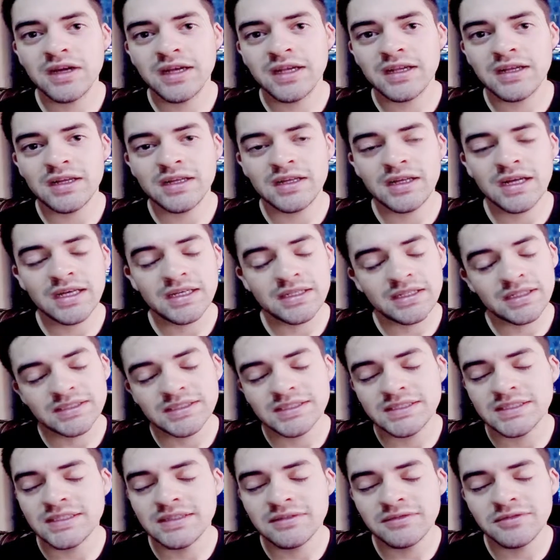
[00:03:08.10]
I
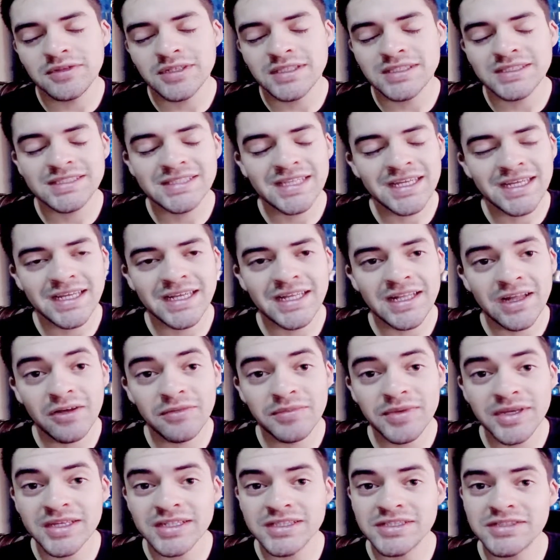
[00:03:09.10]
seen one taken out
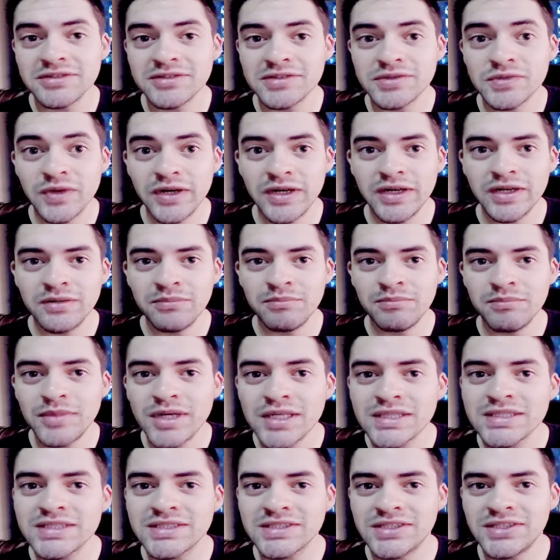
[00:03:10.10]
because she was wearing a
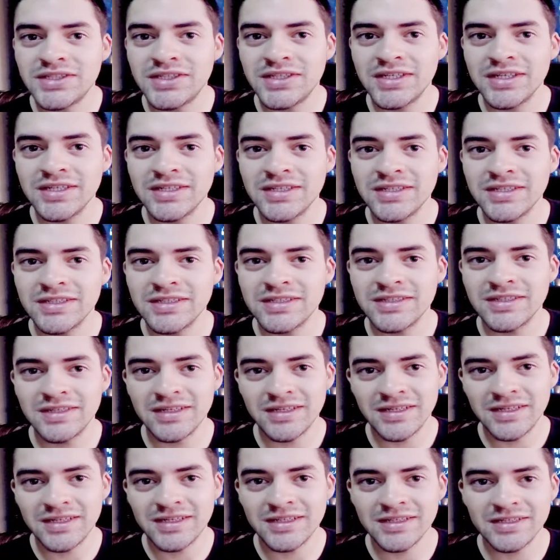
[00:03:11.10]
mustard
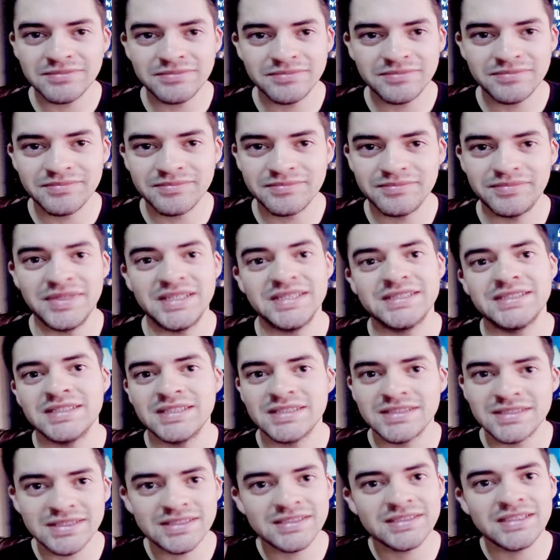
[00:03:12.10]

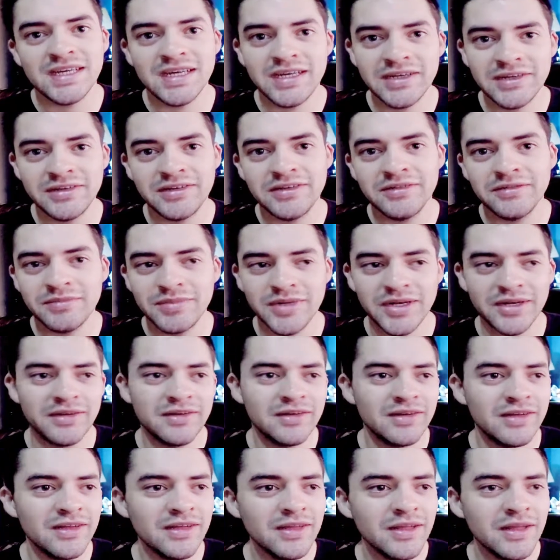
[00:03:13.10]
business attire,
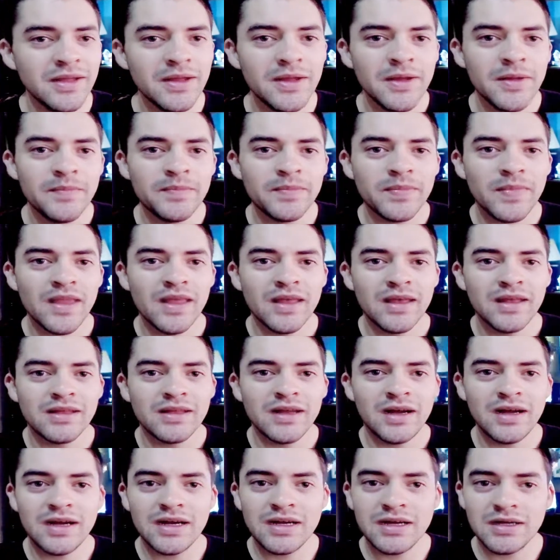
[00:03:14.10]
apparently.
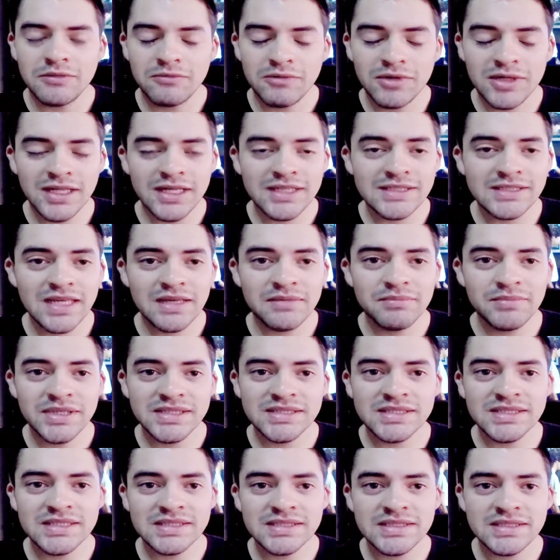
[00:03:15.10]
When they say
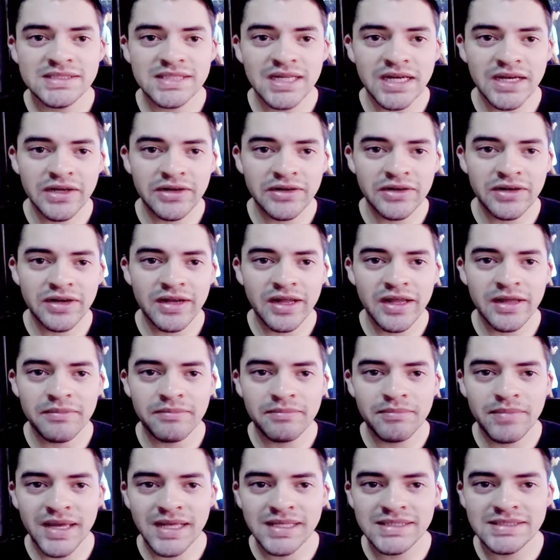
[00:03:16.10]
business attire, it
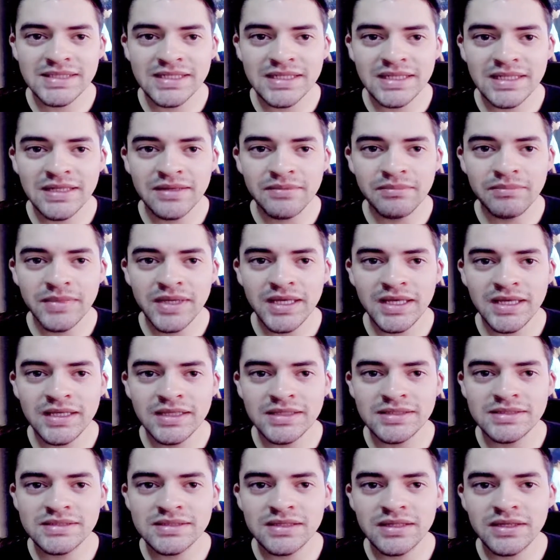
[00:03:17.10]
basically
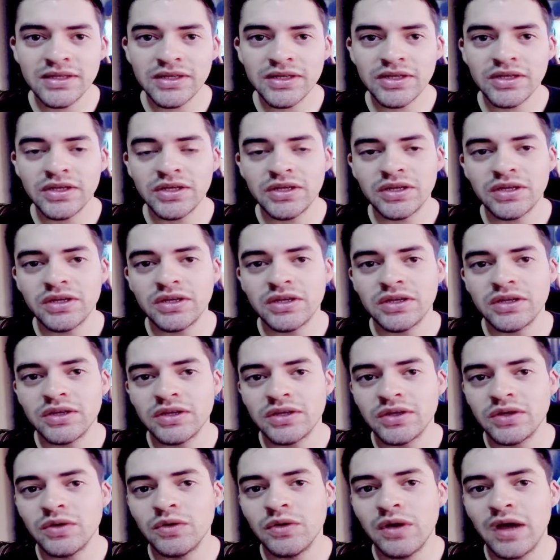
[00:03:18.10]
means
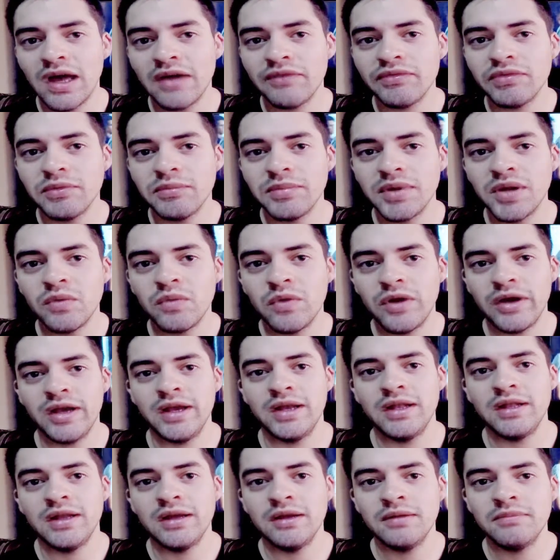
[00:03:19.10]
you have to be
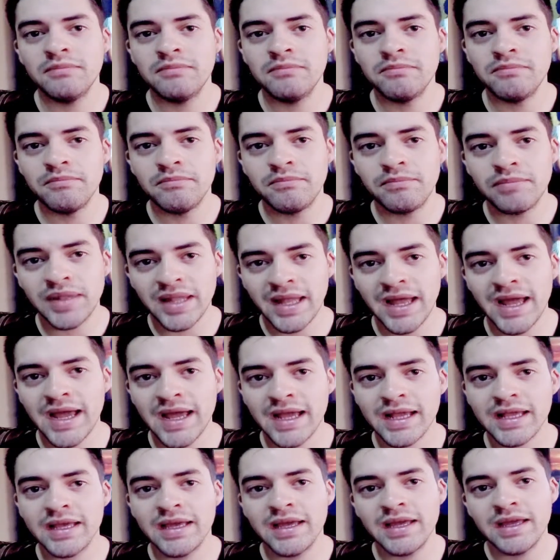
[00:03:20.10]
wearing
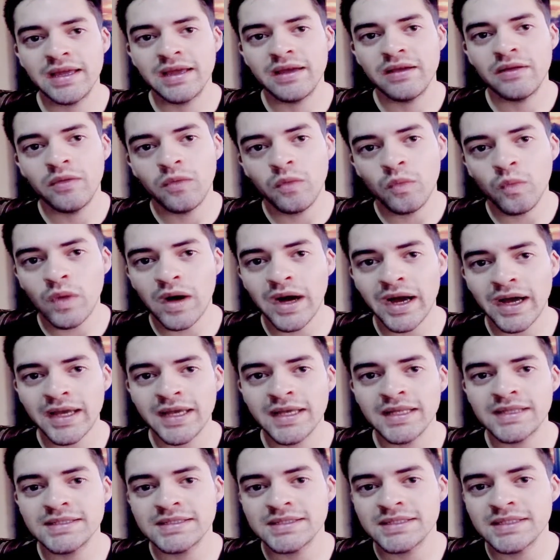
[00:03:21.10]
black,
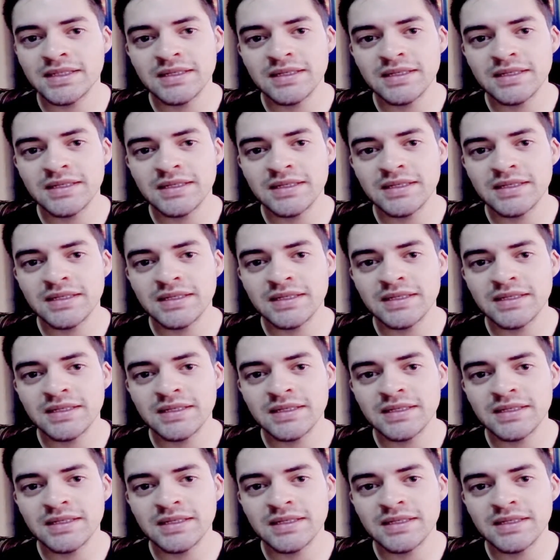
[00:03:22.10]
white,